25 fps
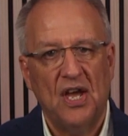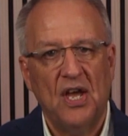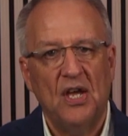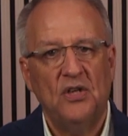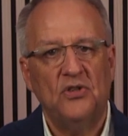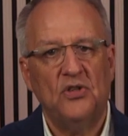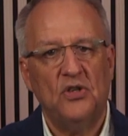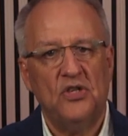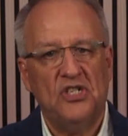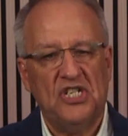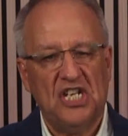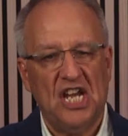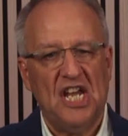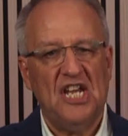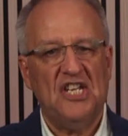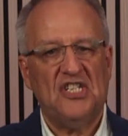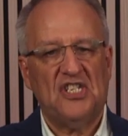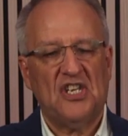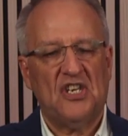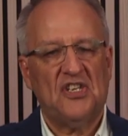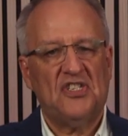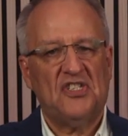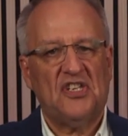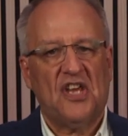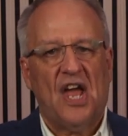to
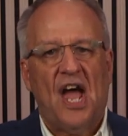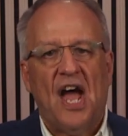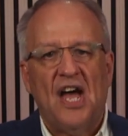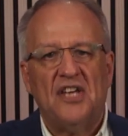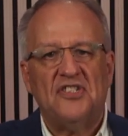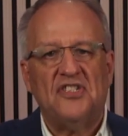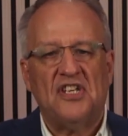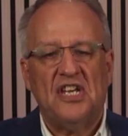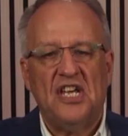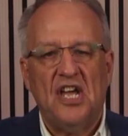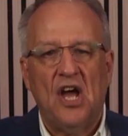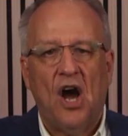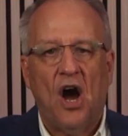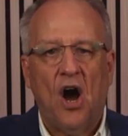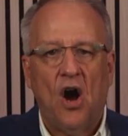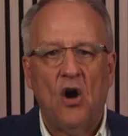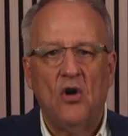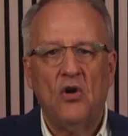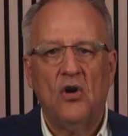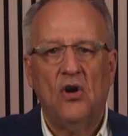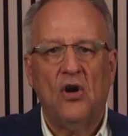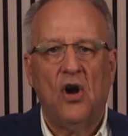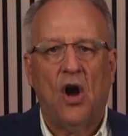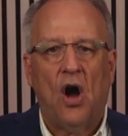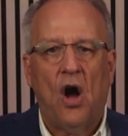Jesus as he
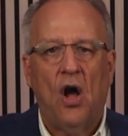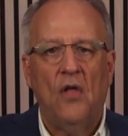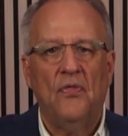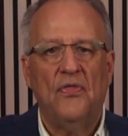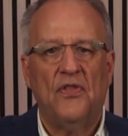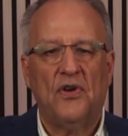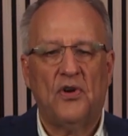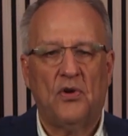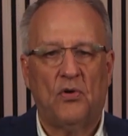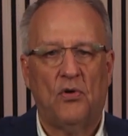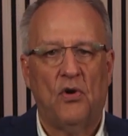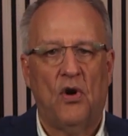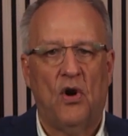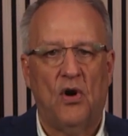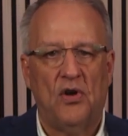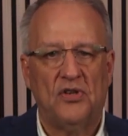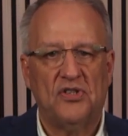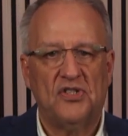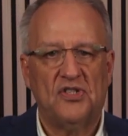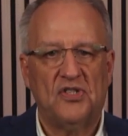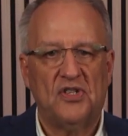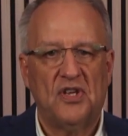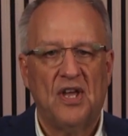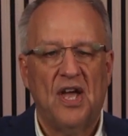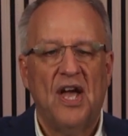hung on the
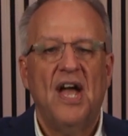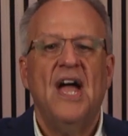cross,